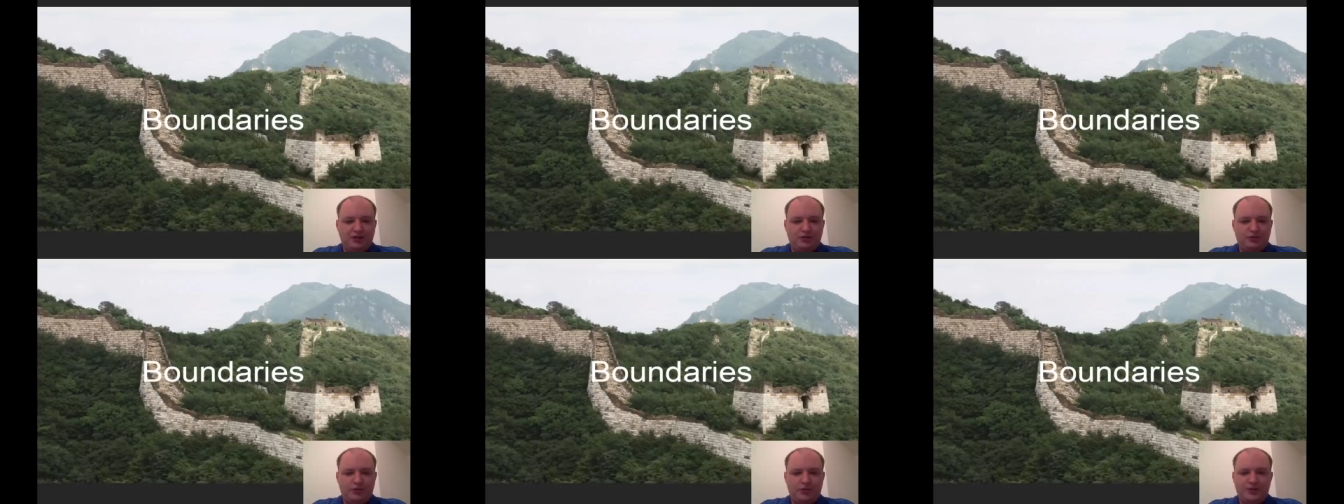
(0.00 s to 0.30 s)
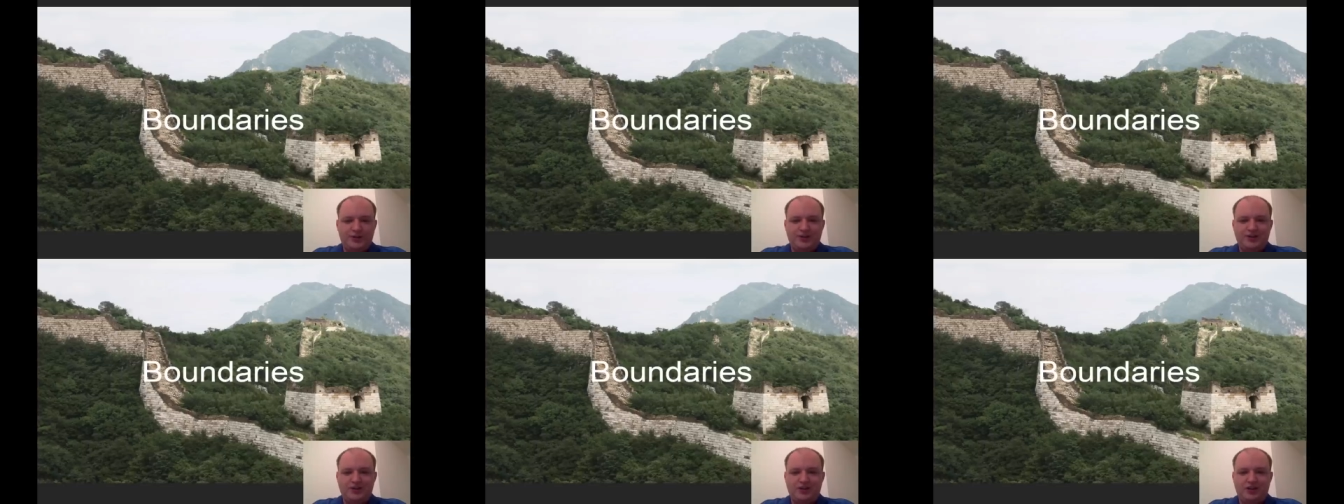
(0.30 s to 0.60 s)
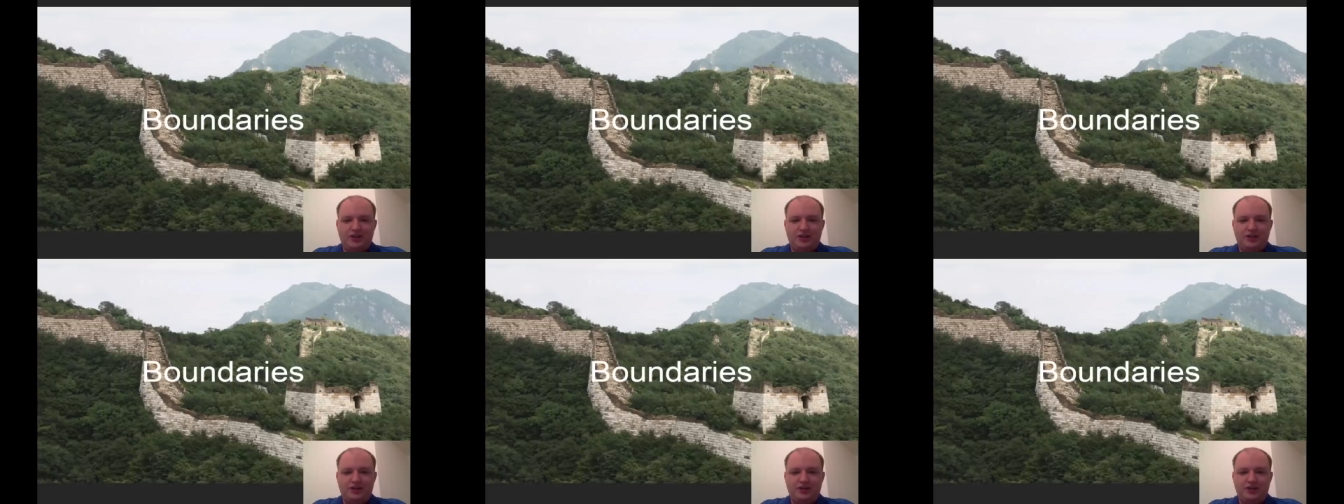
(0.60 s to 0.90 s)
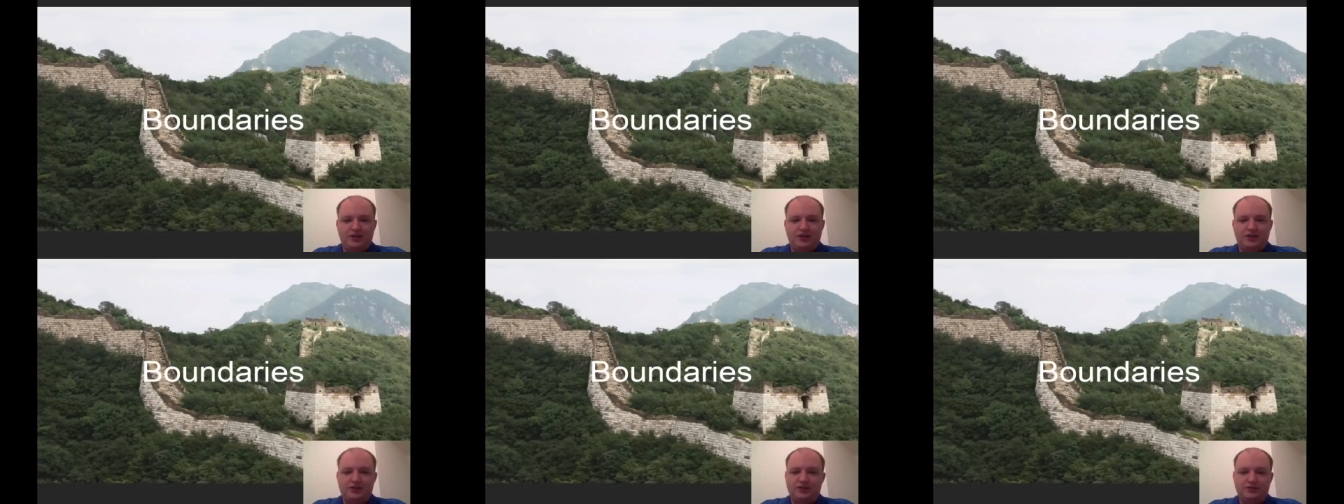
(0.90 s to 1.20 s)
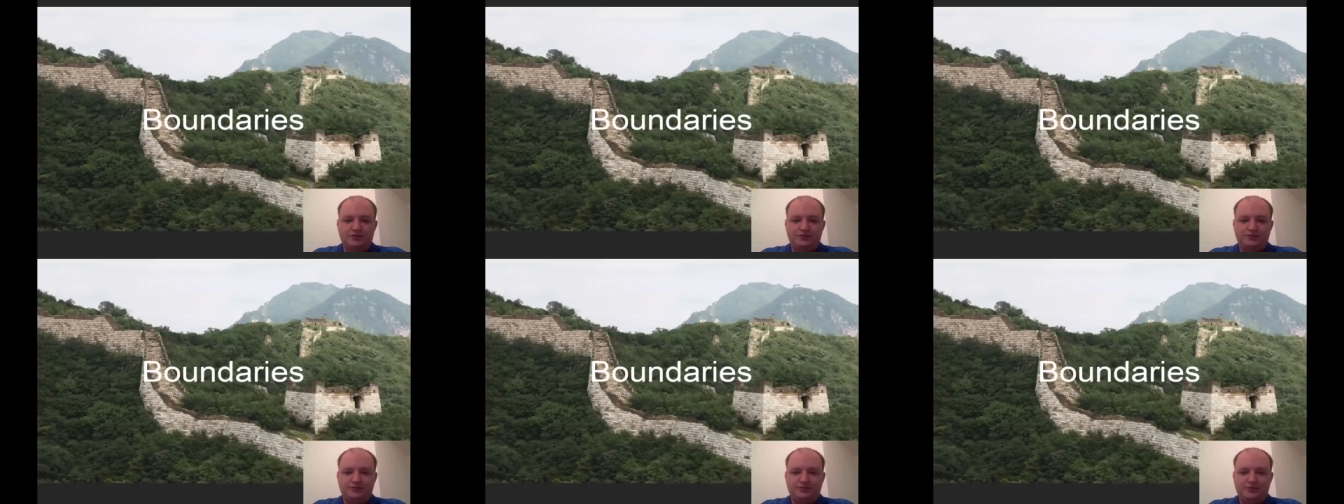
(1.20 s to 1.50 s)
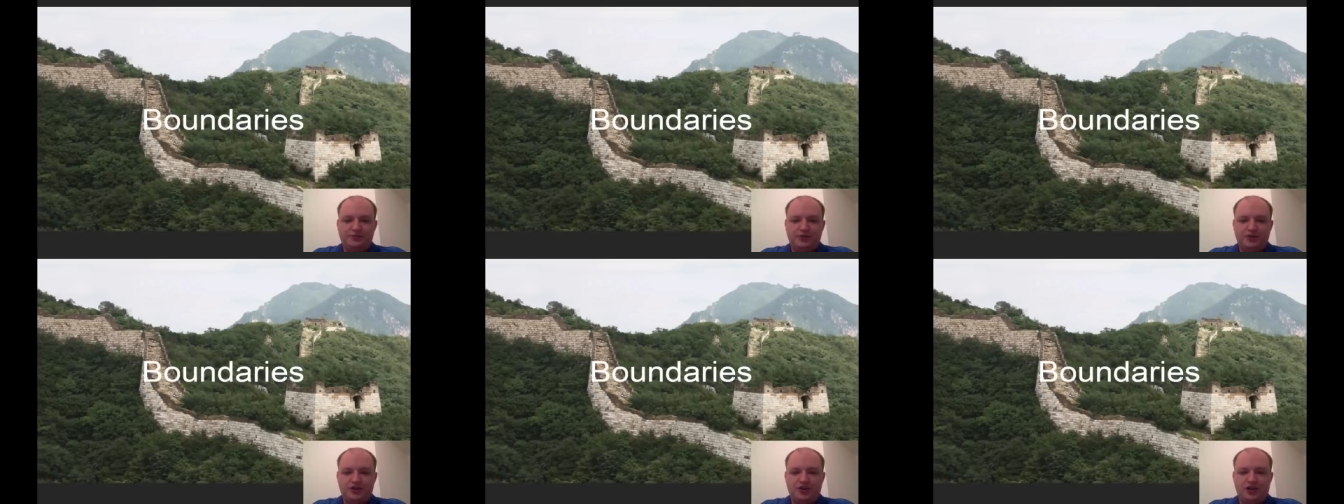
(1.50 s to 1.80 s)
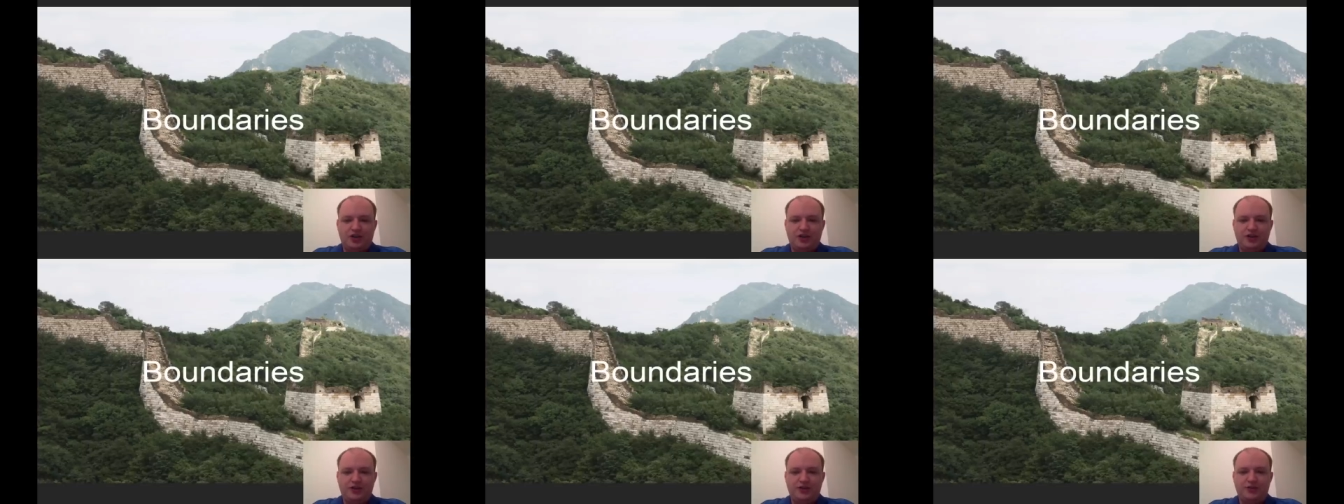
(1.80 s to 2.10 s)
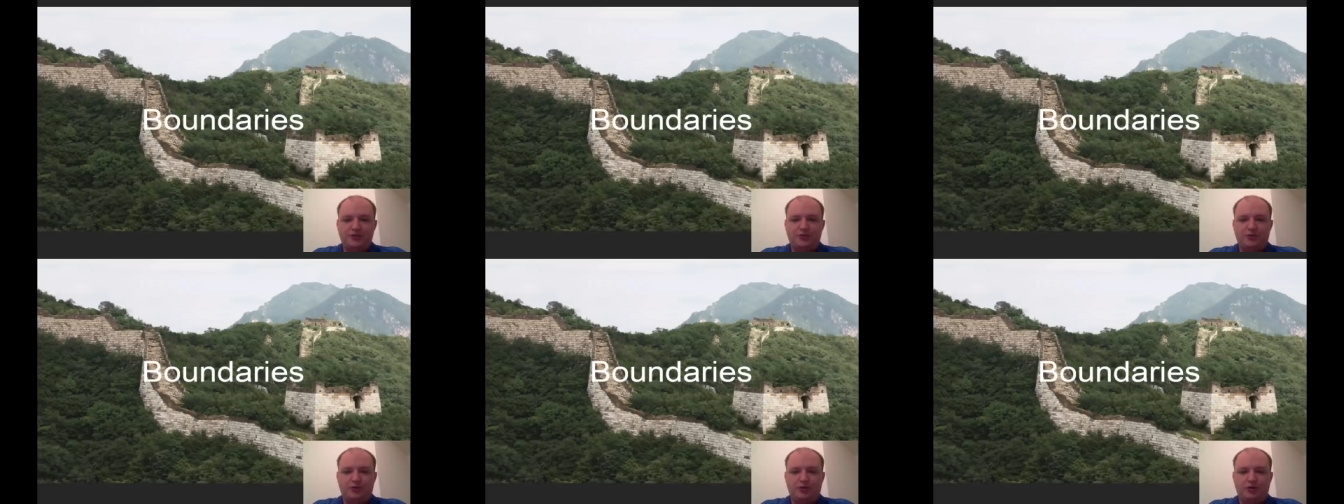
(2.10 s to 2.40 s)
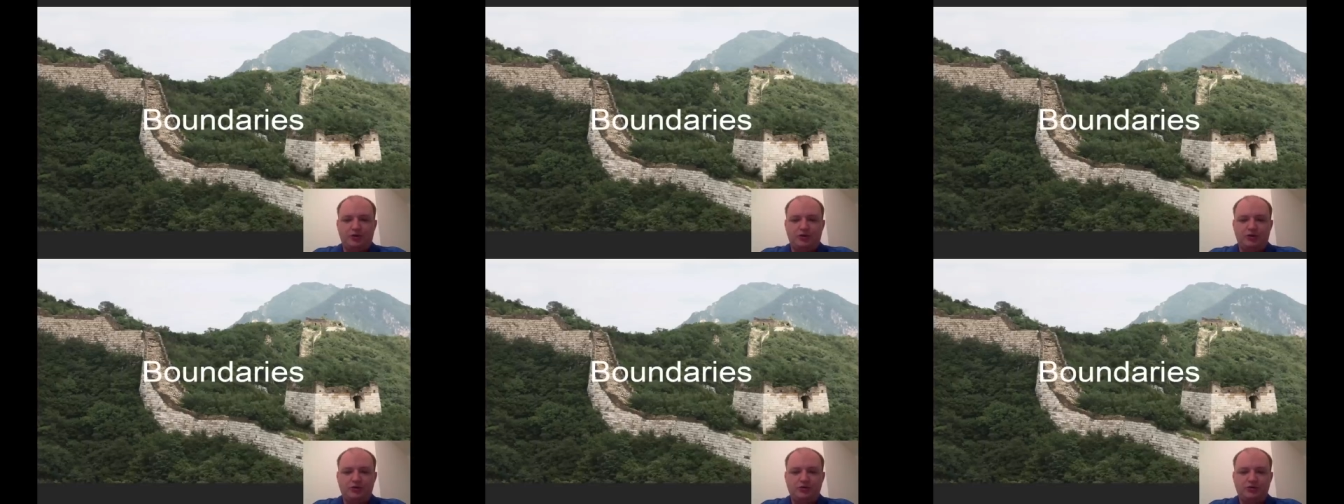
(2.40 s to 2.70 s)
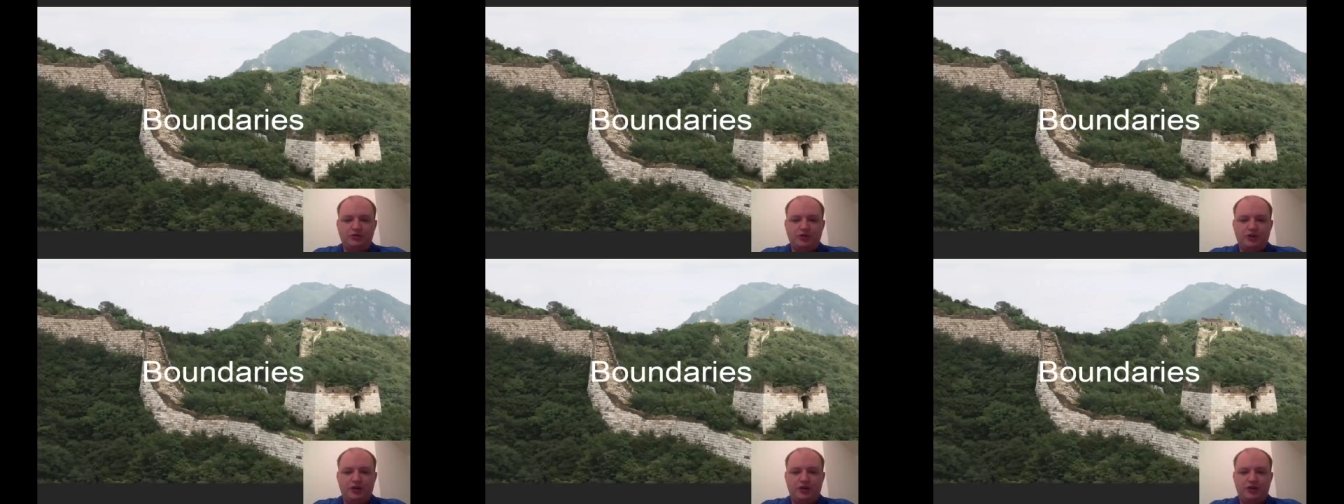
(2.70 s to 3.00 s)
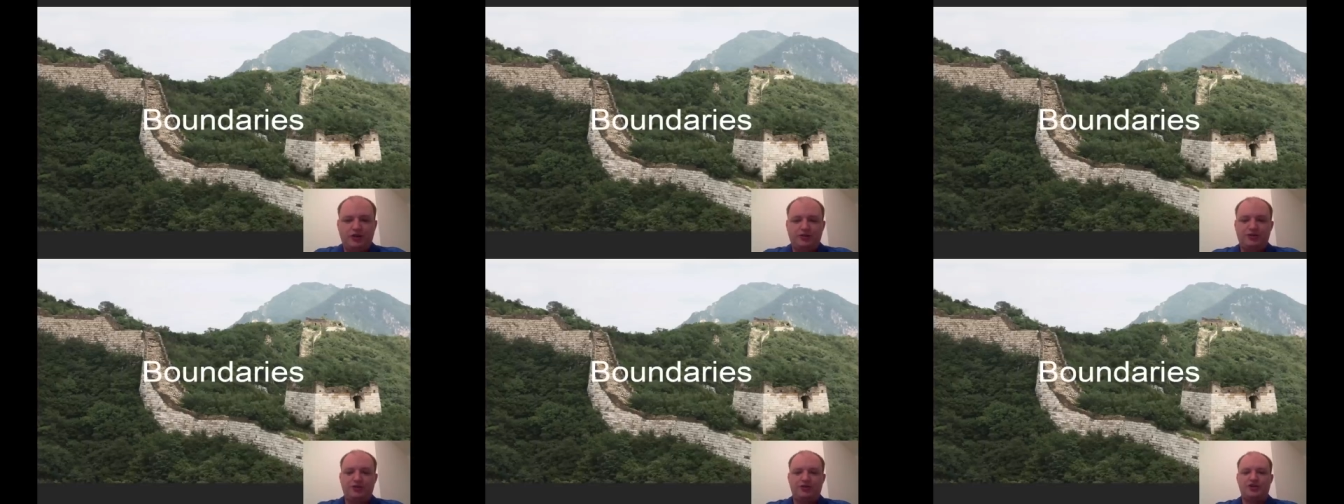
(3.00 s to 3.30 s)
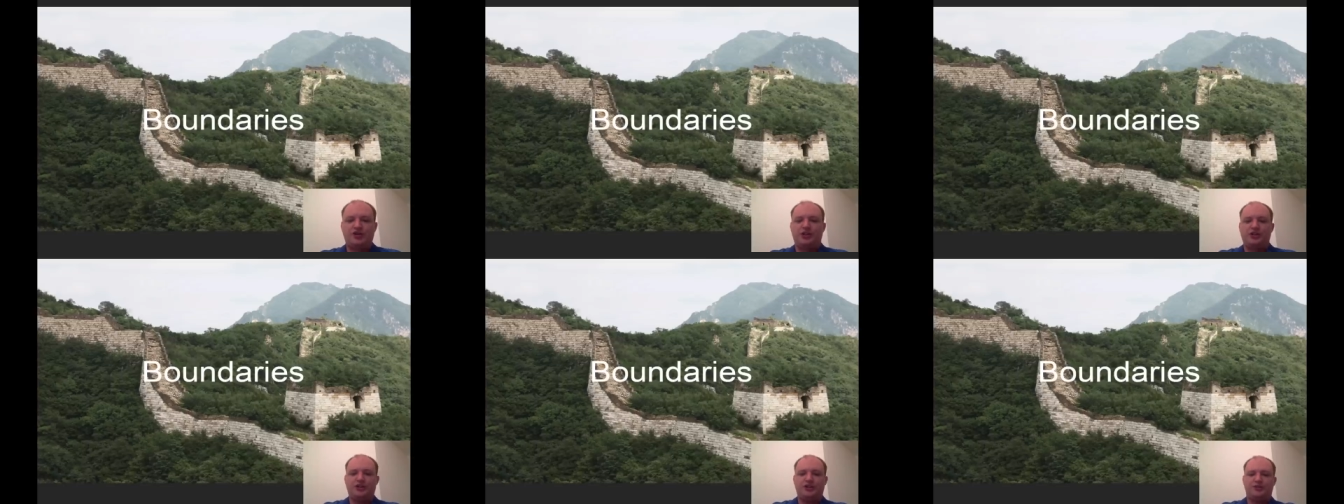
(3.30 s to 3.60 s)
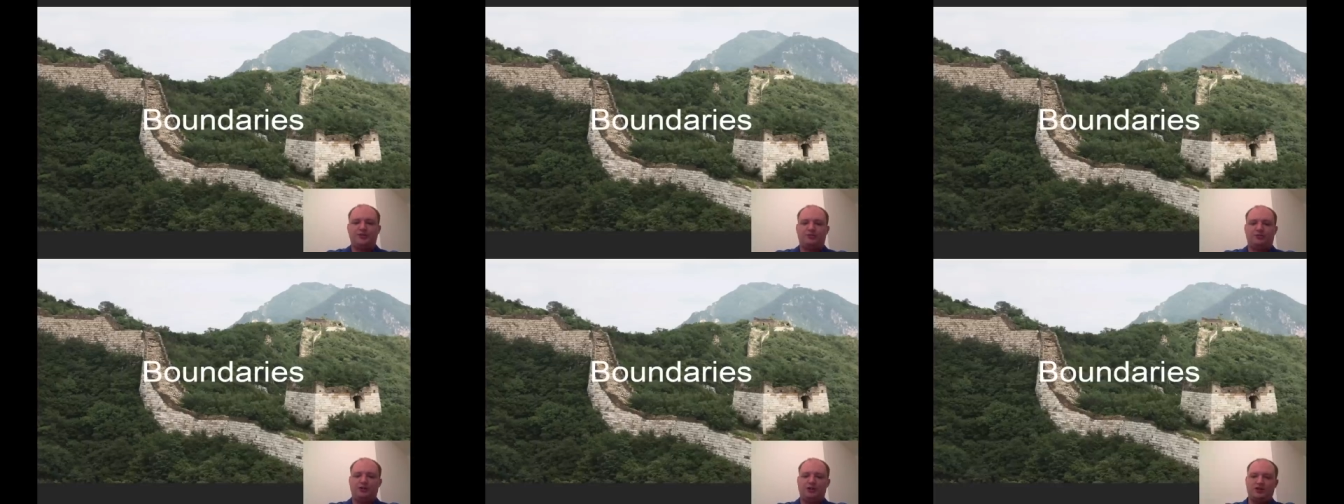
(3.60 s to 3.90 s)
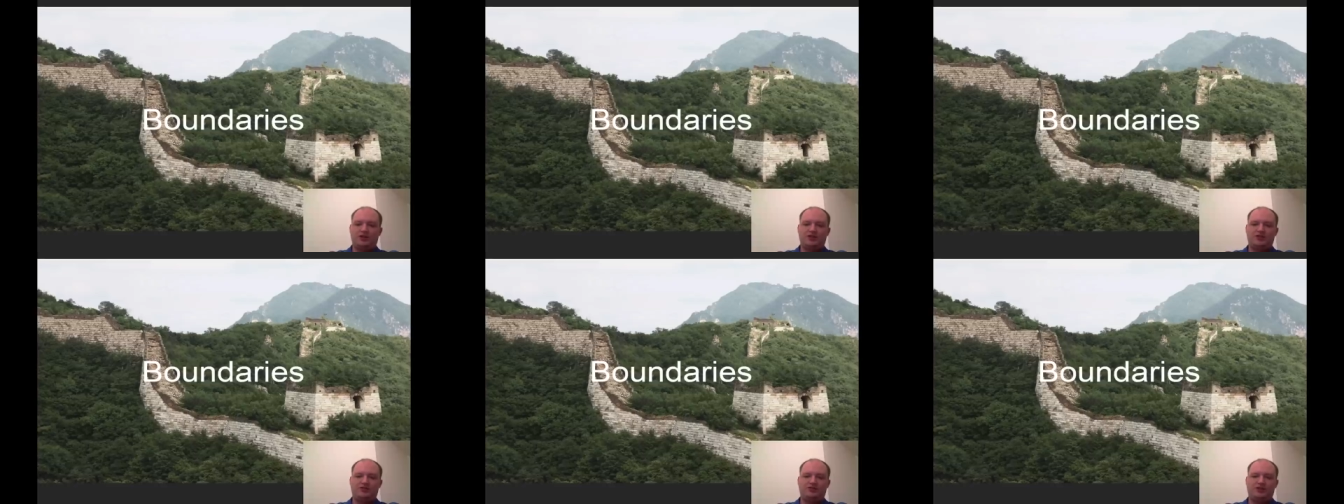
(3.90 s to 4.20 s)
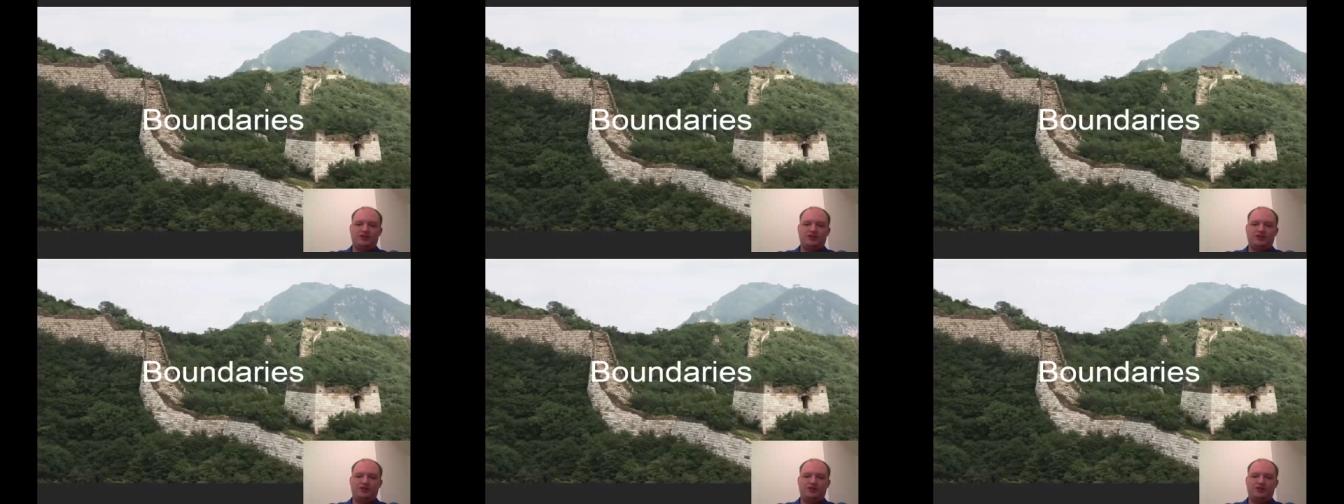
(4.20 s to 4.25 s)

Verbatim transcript: We see the Chinese wall. I think the Chinese wall is a